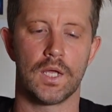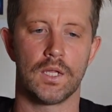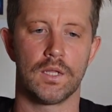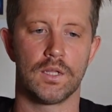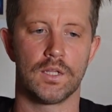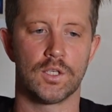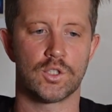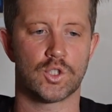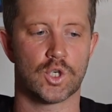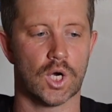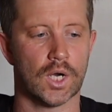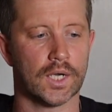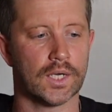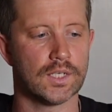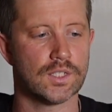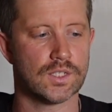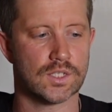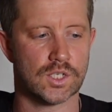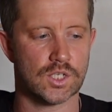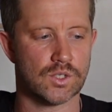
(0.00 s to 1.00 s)
The trick
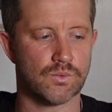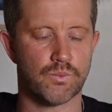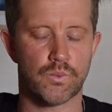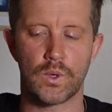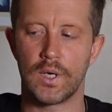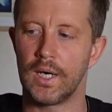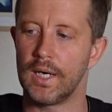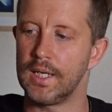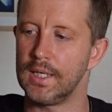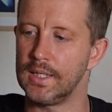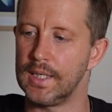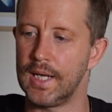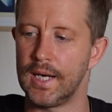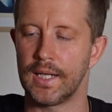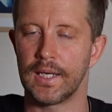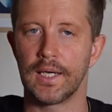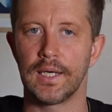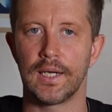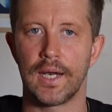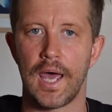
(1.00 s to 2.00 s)
is just really
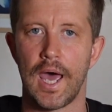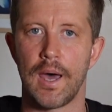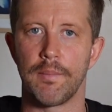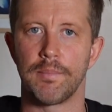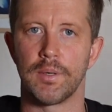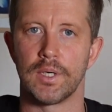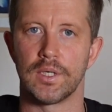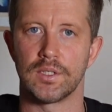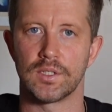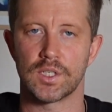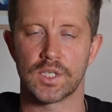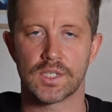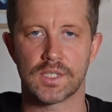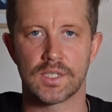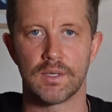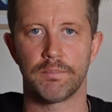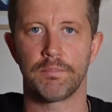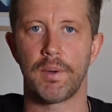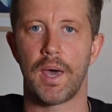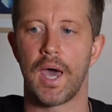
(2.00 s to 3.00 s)
letting it happen. Just
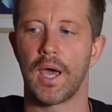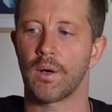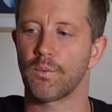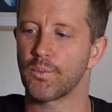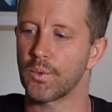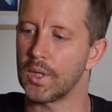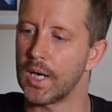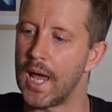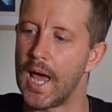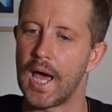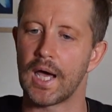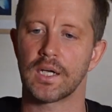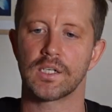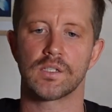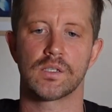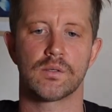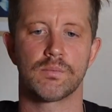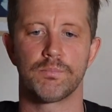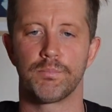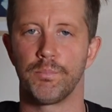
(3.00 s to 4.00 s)
sit back,
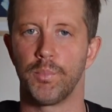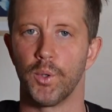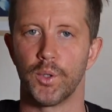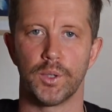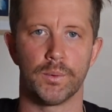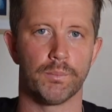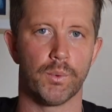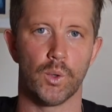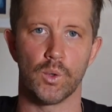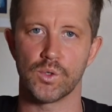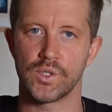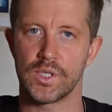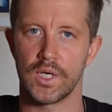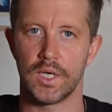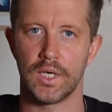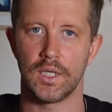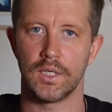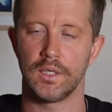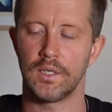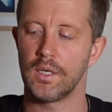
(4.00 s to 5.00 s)
relax, put the balls
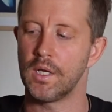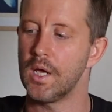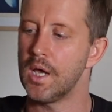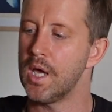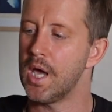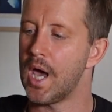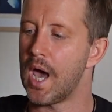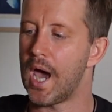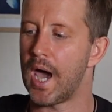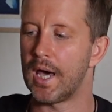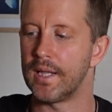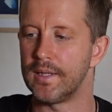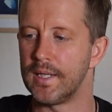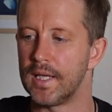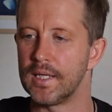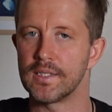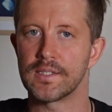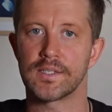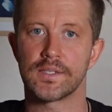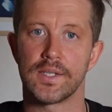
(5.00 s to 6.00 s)
in, and
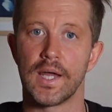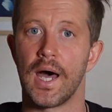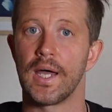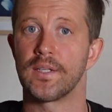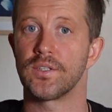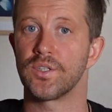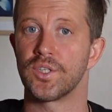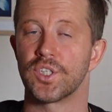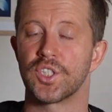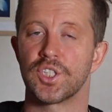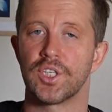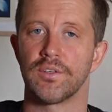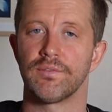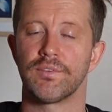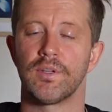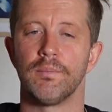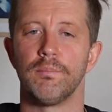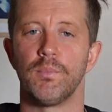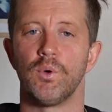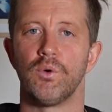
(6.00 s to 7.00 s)
then start to shift
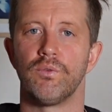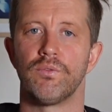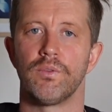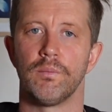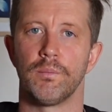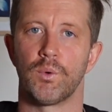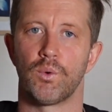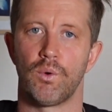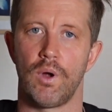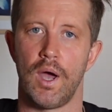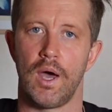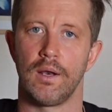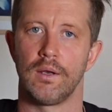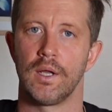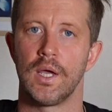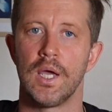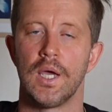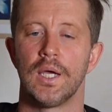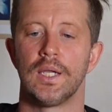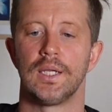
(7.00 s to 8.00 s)
and move them around.
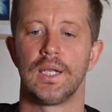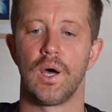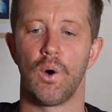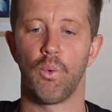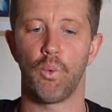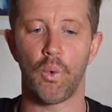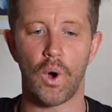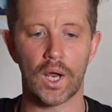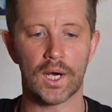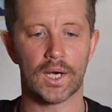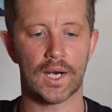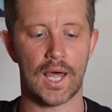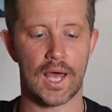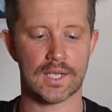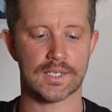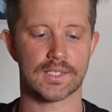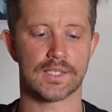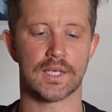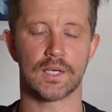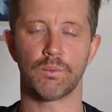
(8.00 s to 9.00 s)
Now, one
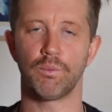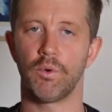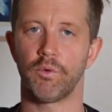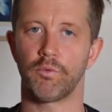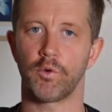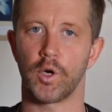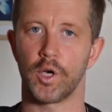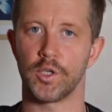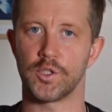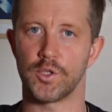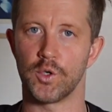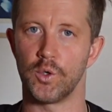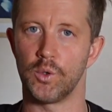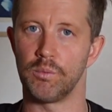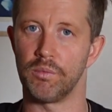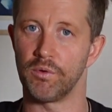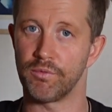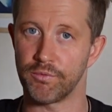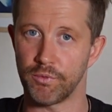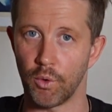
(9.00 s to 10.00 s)
last thing we've got to do
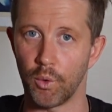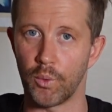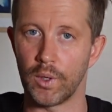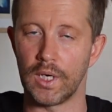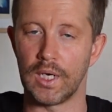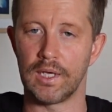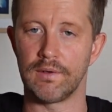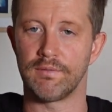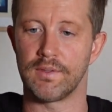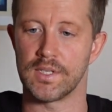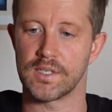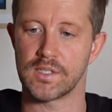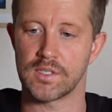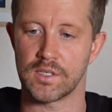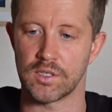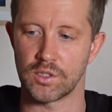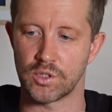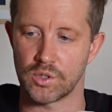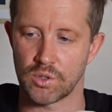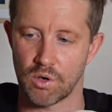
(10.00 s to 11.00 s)
before we leave this
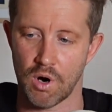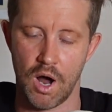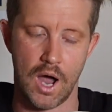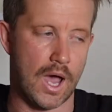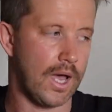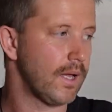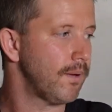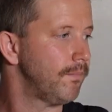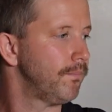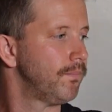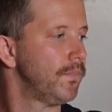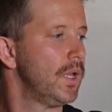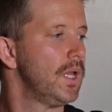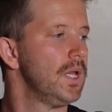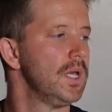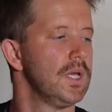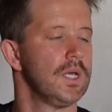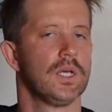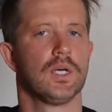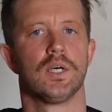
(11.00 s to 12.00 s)
to dry
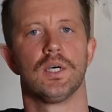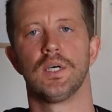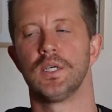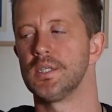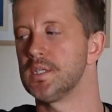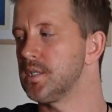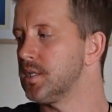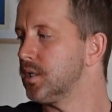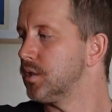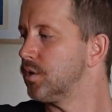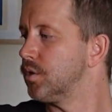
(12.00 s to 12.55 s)
is